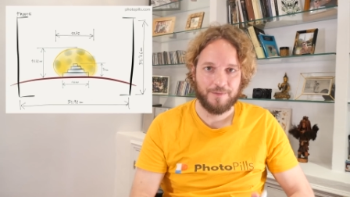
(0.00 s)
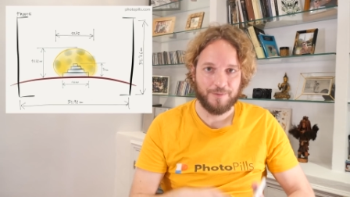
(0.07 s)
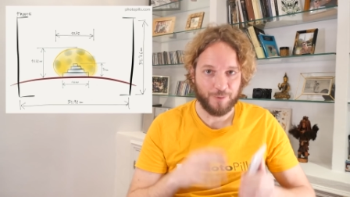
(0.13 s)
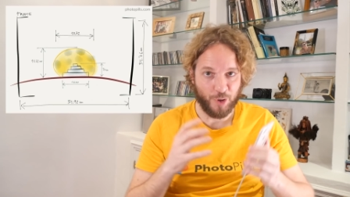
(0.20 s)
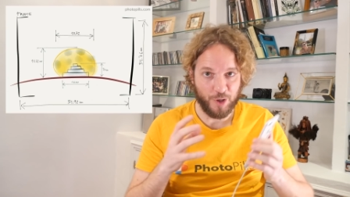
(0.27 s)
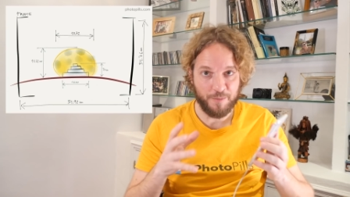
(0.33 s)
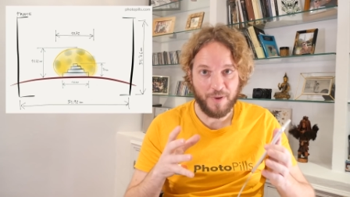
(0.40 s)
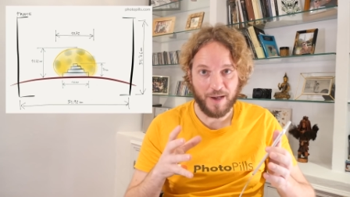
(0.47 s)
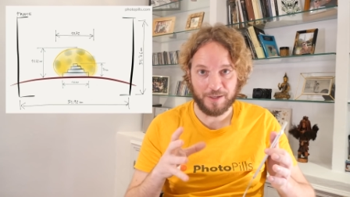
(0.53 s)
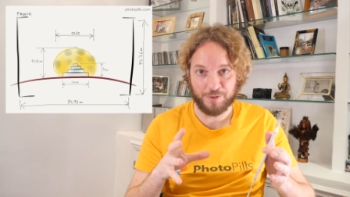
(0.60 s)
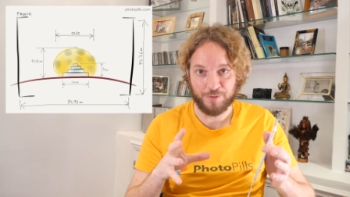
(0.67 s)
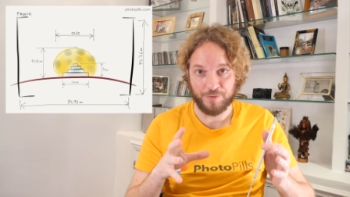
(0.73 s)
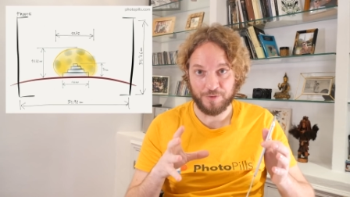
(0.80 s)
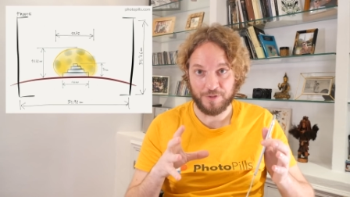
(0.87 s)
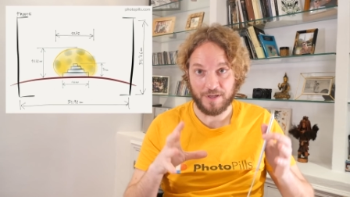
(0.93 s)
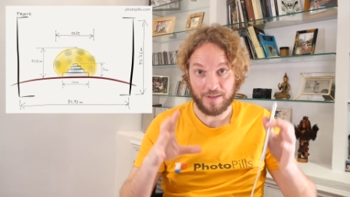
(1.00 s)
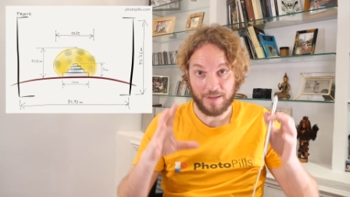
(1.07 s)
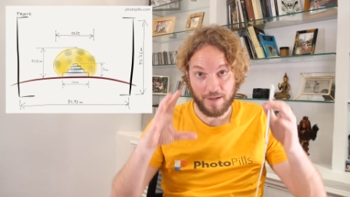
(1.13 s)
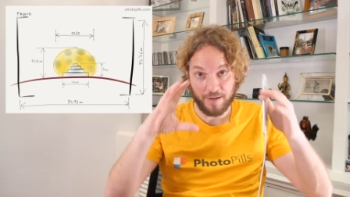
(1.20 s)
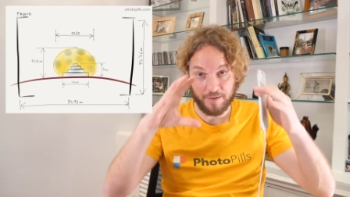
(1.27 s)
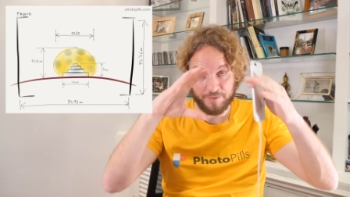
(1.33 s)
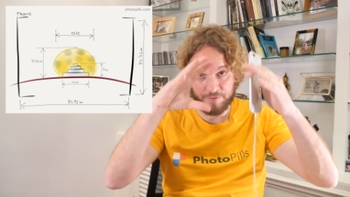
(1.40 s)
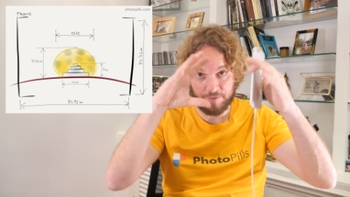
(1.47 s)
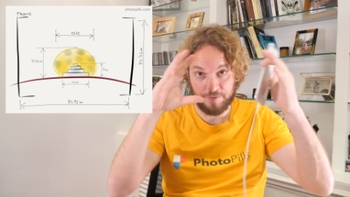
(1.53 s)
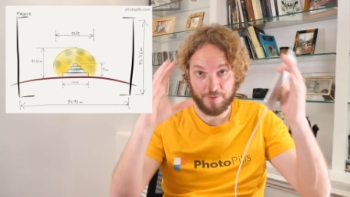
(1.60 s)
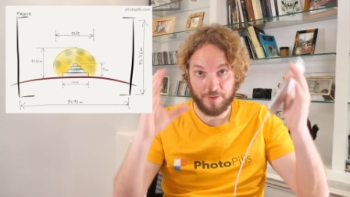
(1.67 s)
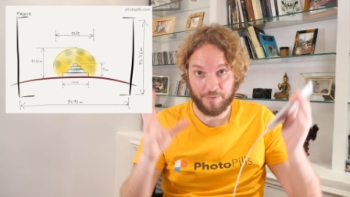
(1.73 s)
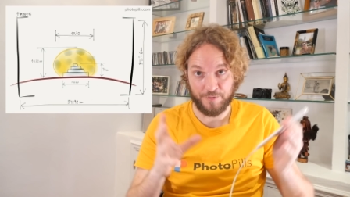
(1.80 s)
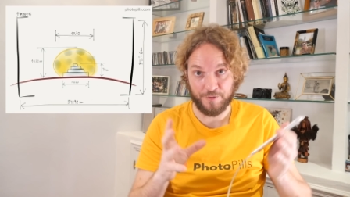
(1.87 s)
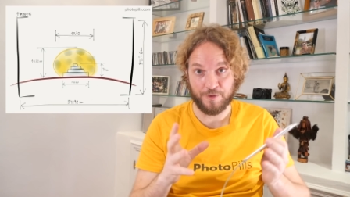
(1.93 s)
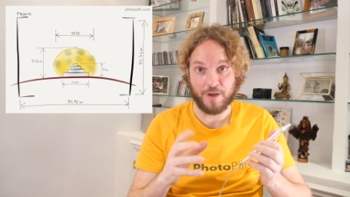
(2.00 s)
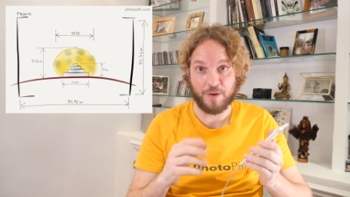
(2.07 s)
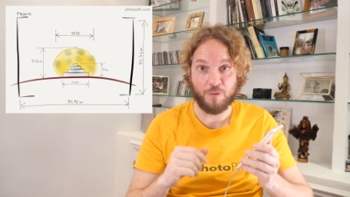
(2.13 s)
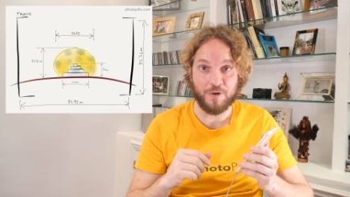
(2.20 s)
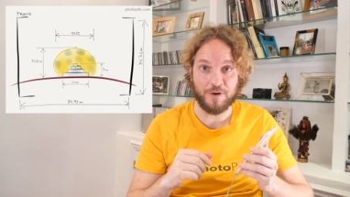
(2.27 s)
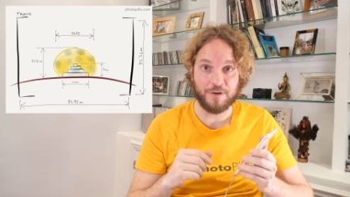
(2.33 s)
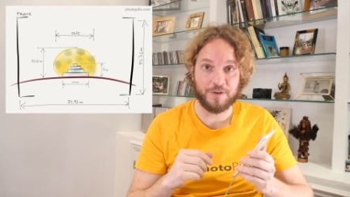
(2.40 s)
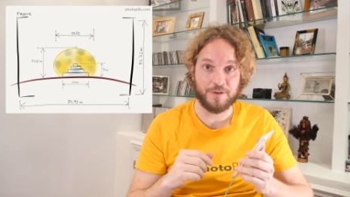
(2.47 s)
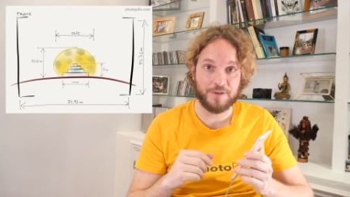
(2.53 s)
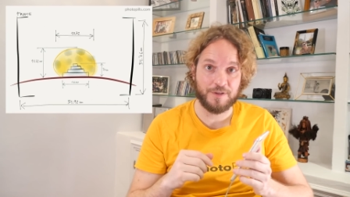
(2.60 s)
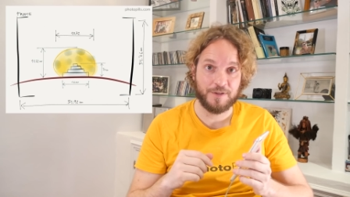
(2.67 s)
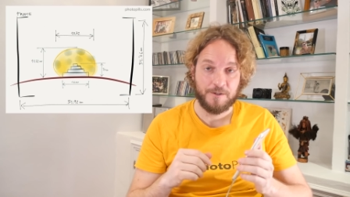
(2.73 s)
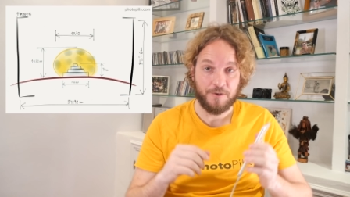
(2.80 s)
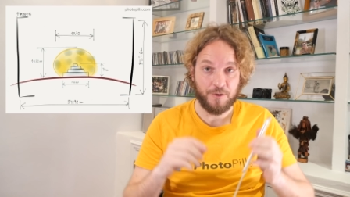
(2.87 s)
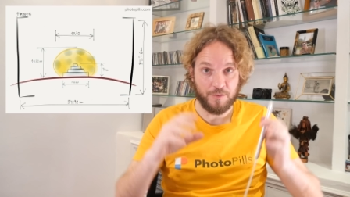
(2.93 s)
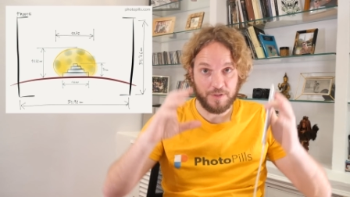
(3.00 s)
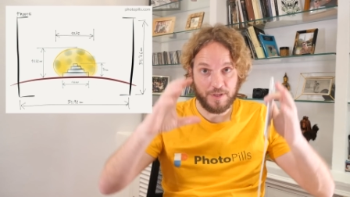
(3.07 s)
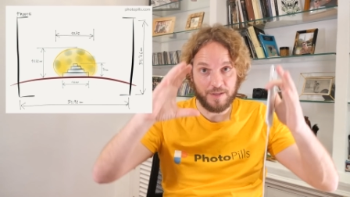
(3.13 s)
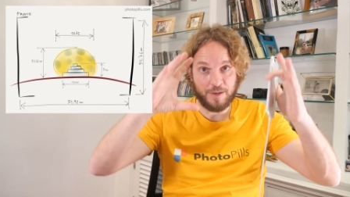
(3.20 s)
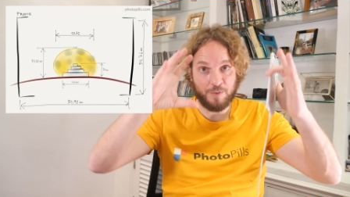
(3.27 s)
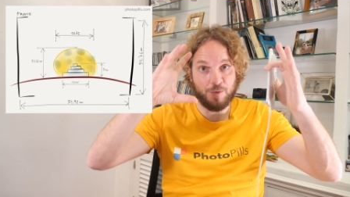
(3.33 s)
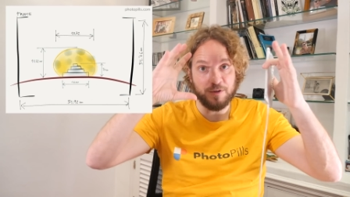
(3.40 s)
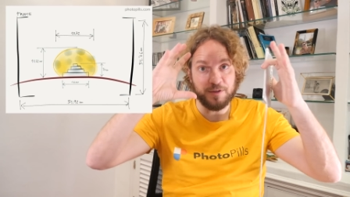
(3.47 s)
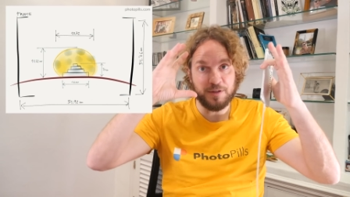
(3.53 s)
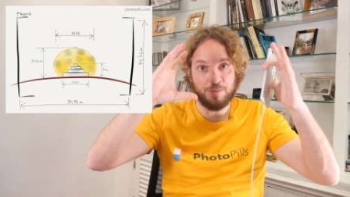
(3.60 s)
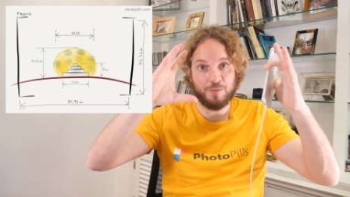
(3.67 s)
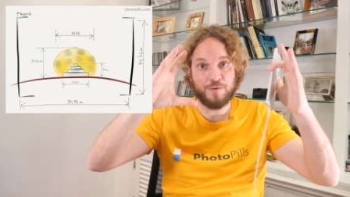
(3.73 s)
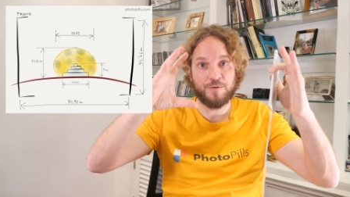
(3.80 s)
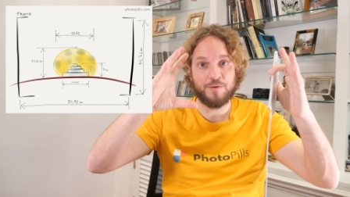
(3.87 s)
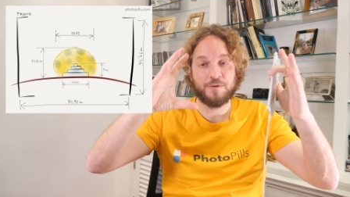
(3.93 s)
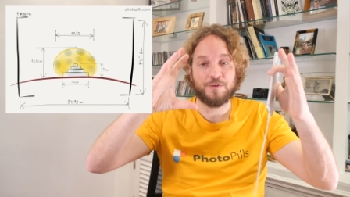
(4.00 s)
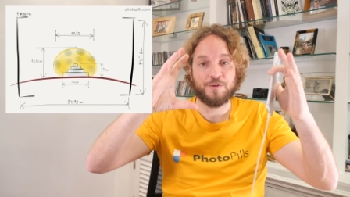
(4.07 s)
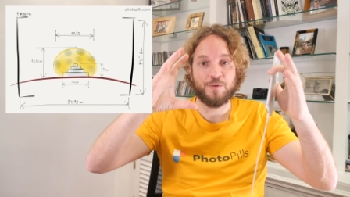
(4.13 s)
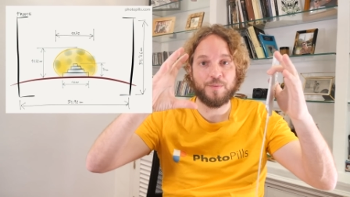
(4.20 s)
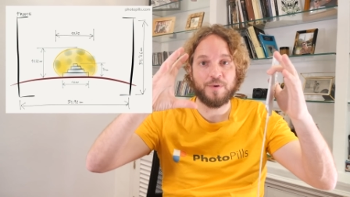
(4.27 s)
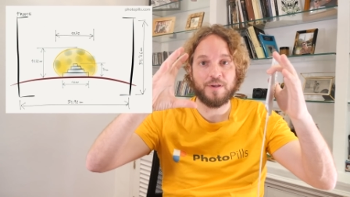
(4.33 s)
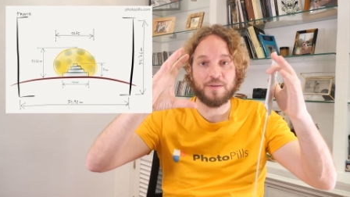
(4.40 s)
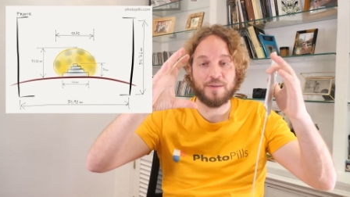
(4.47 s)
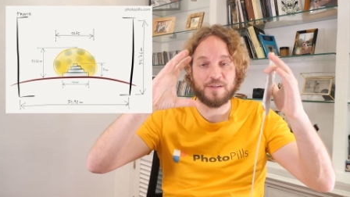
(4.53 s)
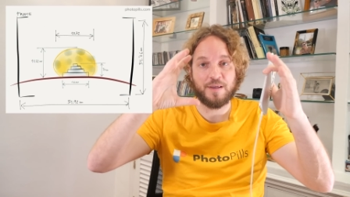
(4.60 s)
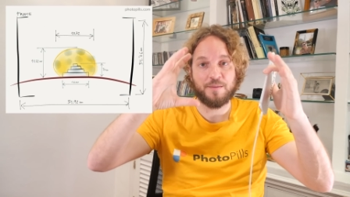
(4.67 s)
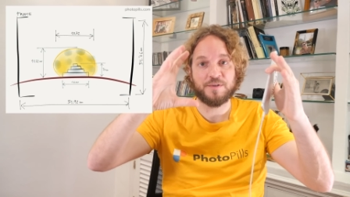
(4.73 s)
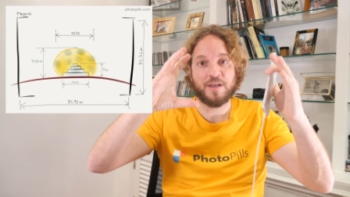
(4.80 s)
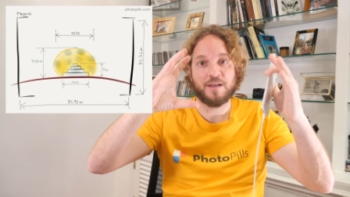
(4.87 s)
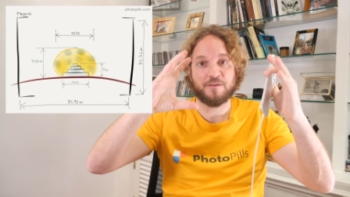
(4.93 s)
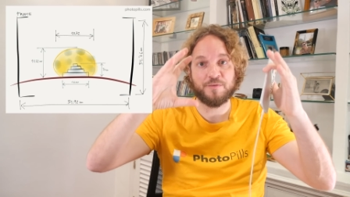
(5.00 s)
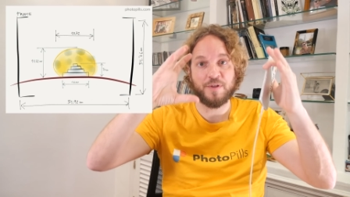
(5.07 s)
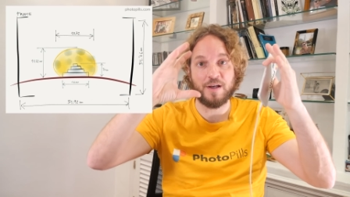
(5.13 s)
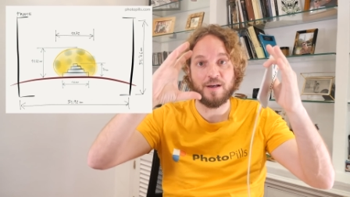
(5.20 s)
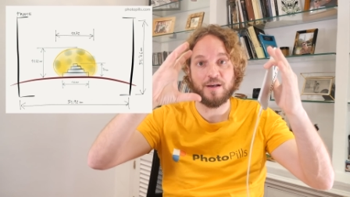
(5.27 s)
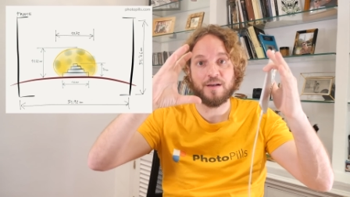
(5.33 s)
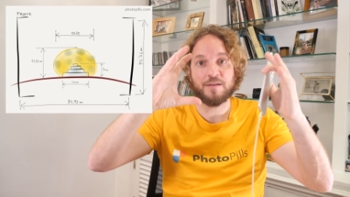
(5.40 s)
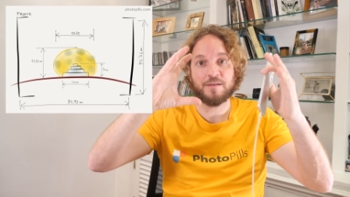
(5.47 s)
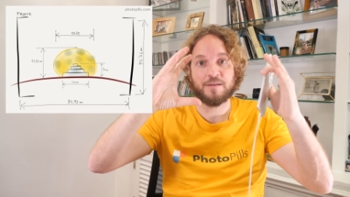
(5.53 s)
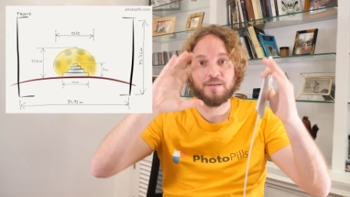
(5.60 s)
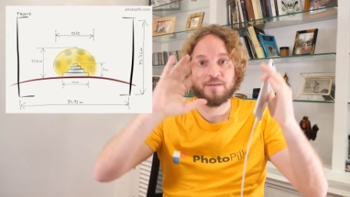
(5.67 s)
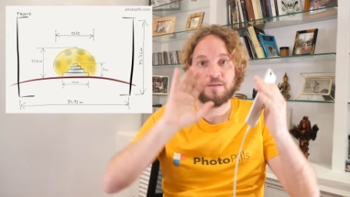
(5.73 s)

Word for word: Going back to the idea of the photo I want, you know that I want the moon to be the same size of the hut,